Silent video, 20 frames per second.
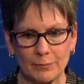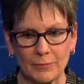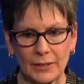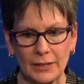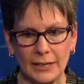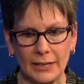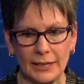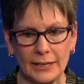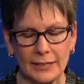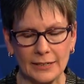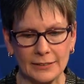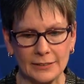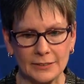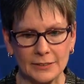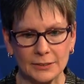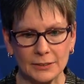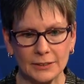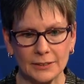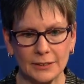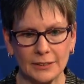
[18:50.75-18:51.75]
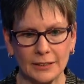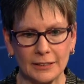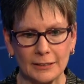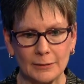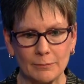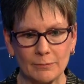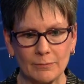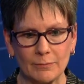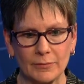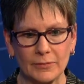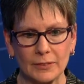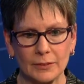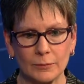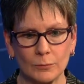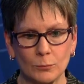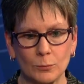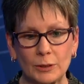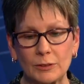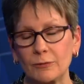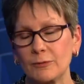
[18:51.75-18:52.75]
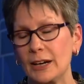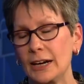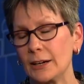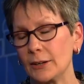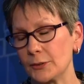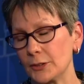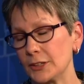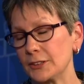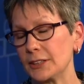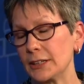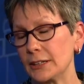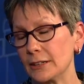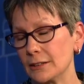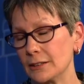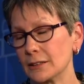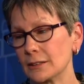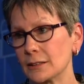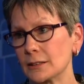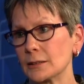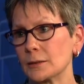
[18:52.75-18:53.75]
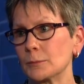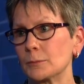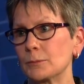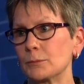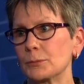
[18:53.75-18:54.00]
and we found that they are